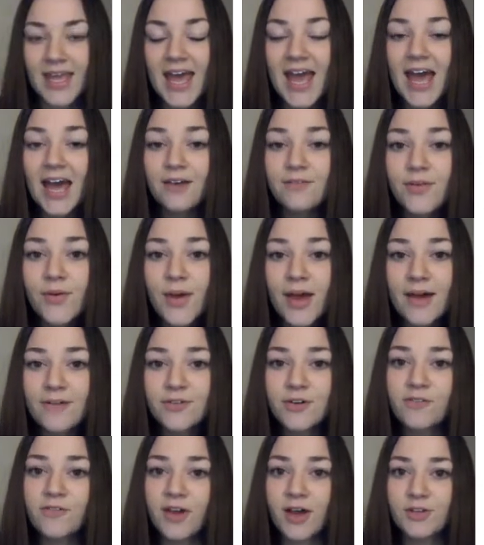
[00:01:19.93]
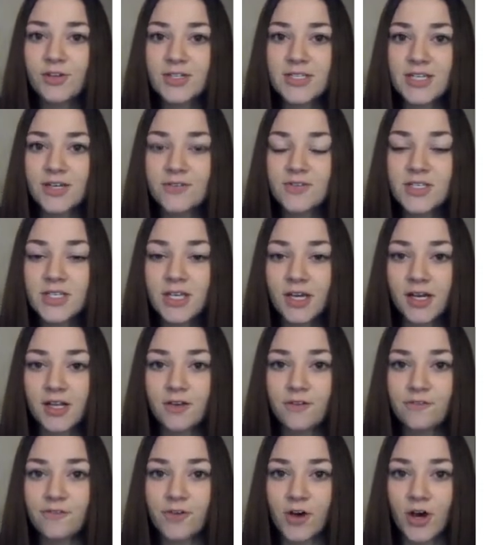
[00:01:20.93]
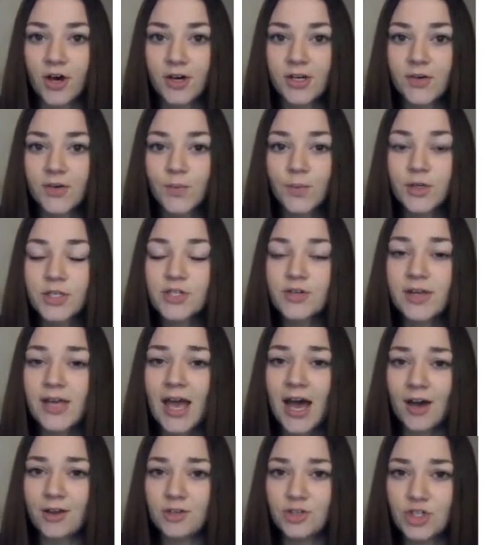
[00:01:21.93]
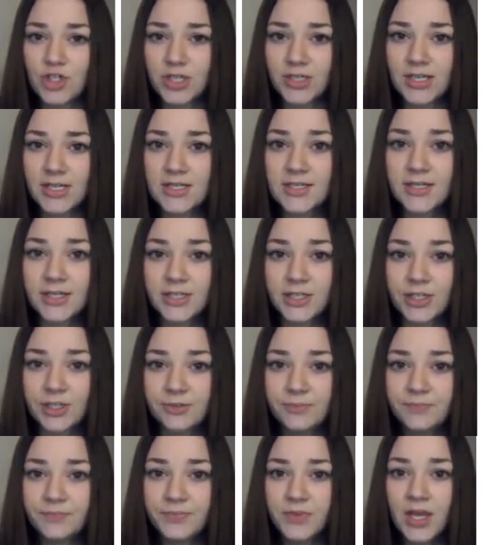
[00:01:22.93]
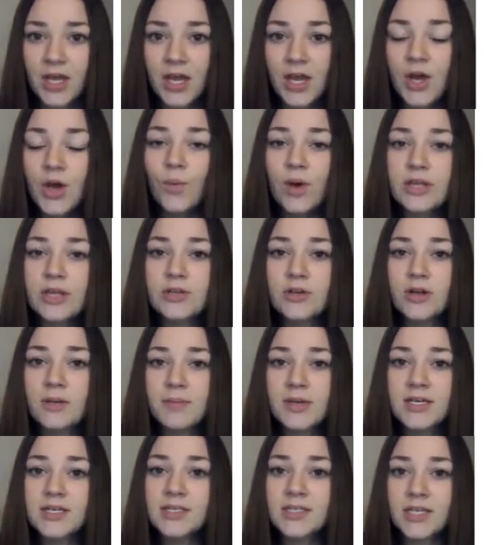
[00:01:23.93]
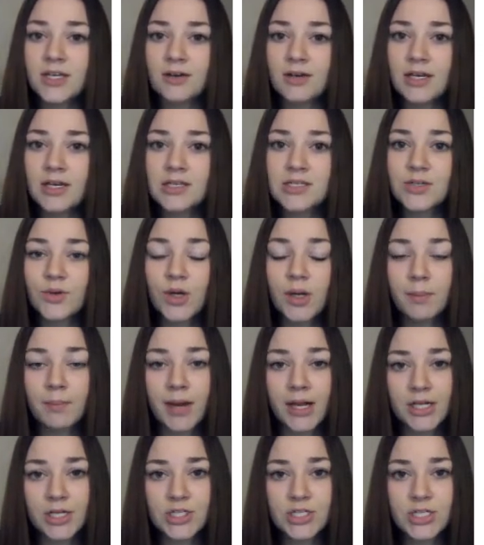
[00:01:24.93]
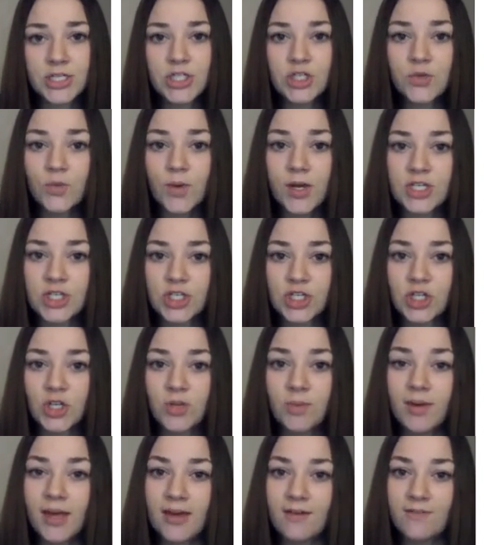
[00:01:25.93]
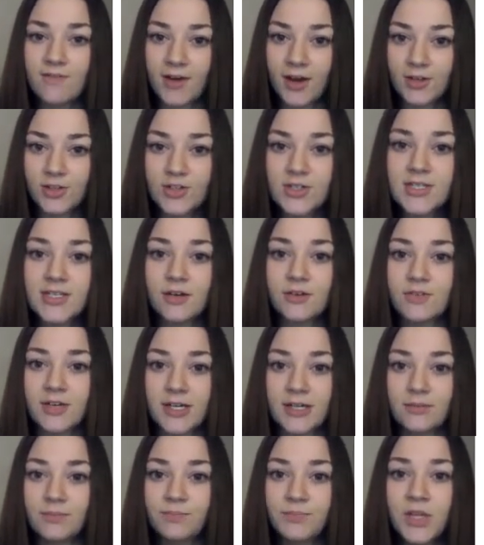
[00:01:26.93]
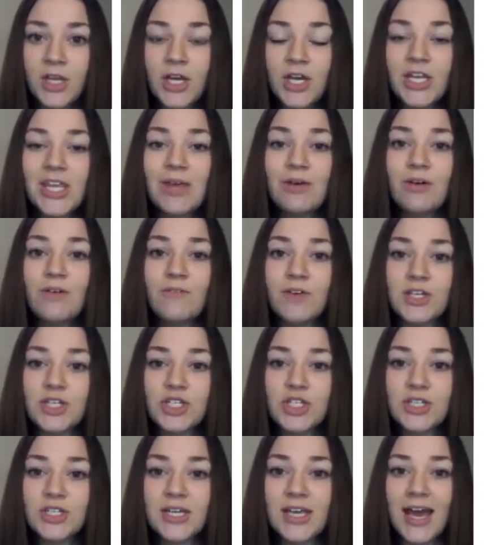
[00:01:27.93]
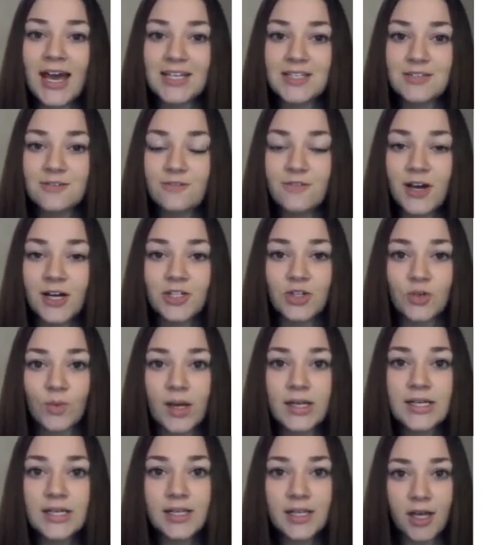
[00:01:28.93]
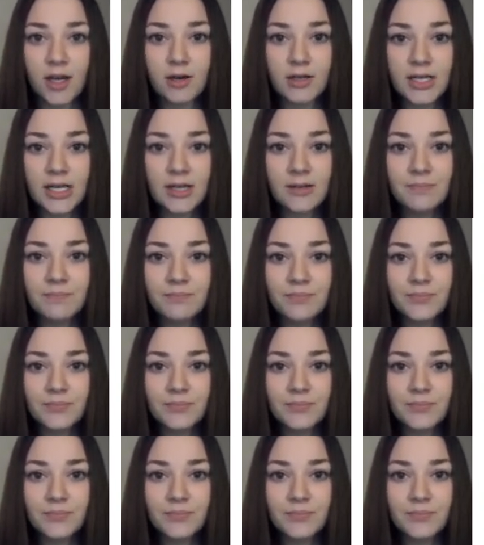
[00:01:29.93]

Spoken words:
Have you ever found yourself stuck in a fog, wondering how you should continue? Whether it be a serious or a minor situation you may have found yourself in, you eventually had to find your way to clarity.